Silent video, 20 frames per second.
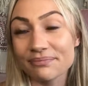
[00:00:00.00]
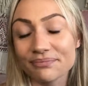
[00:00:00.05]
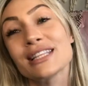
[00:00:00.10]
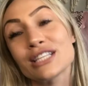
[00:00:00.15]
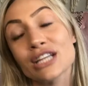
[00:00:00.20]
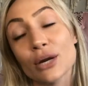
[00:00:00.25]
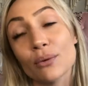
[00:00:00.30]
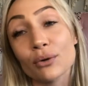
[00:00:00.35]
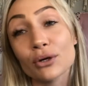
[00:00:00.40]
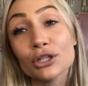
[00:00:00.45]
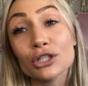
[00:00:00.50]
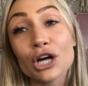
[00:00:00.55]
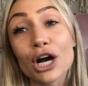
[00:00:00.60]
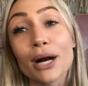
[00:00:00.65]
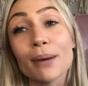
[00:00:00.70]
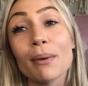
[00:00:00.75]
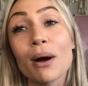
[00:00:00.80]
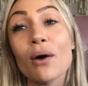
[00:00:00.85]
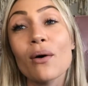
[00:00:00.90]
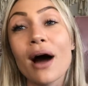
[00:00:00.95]
Today we're going to talk
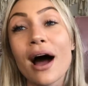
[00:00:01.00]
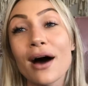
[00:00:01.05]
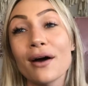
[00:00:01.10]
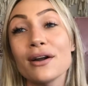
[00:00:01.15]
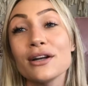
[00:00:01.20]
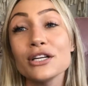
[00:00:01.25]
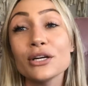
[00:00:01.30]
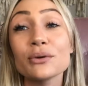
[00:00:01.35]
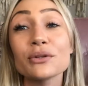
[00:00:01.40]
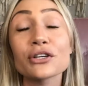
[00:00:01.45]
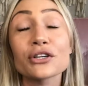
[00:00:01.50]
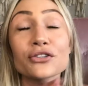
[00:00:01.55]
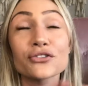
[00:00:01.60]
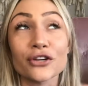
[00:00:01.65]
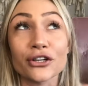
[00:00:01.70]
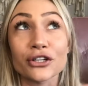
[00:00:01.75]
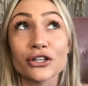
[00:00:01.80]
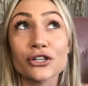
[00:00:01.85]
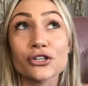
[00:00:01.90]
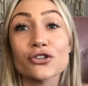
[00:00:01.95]
about how to deal with your
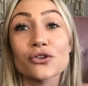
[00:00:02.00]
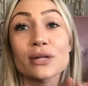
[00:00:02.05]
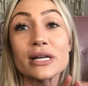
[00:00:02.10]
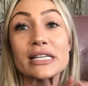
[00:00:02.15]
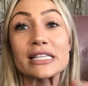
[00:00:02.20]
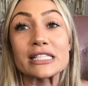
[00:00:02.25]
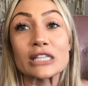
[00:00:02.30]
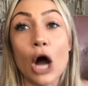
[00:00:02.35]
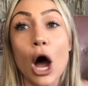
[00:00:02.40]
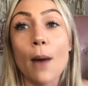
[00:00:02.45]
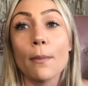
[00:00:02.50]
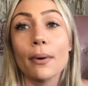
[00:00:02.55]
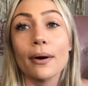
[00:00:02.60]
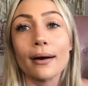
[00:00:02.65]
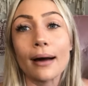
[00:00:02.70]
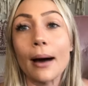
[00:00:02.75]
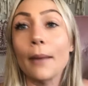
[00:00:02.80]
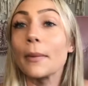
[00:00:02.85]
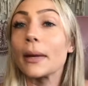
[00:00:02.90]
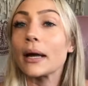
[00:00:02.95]
triggers so they stop
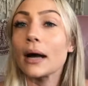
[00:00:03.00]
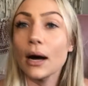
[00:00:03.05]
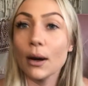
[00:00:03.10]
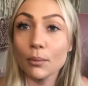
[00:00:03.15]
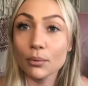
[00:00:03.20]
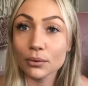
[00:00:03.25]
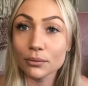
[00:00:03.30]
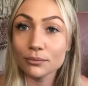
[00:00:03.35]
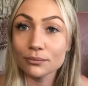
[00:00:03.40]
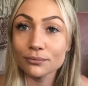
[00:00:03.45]
coming up.